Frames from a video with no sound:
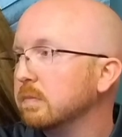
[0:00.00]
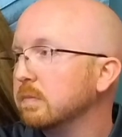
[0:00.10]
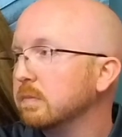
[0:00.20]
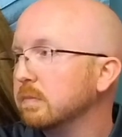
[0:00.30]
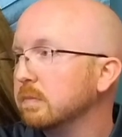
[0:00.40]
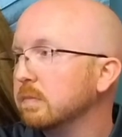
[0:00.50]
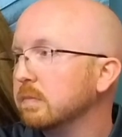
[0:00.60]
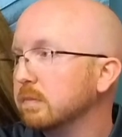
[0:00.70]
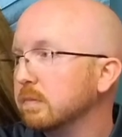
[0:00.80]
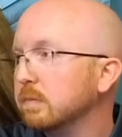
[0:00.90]

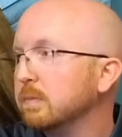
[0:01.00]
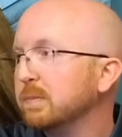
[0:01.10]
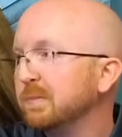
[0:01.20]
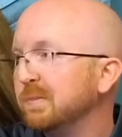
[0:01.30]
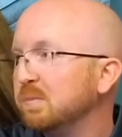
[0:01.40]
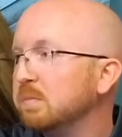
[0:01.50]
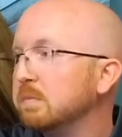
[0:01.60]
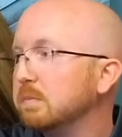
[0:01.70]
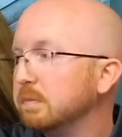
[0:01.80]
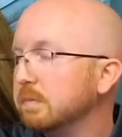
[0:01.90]

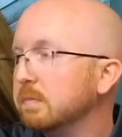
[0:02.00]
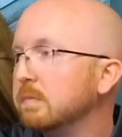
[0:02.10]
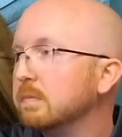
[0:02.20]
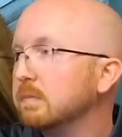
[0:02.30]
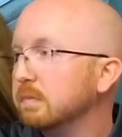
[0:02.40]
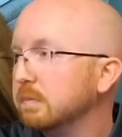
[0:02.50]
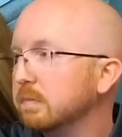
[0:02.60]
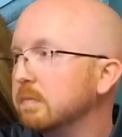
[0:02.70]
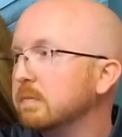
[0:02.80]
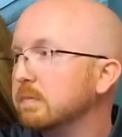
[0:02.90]

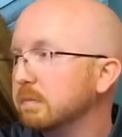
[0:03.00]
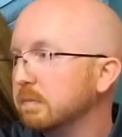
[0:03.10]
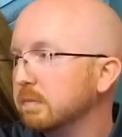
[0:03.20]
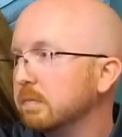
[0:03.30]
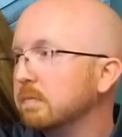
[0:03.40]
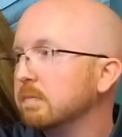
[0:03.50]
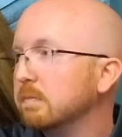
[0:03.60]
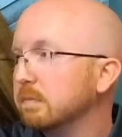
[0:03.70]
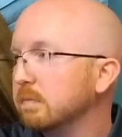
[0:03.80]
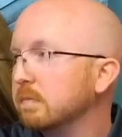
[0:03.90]

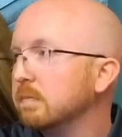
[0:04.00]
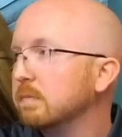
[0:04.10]
[no speech]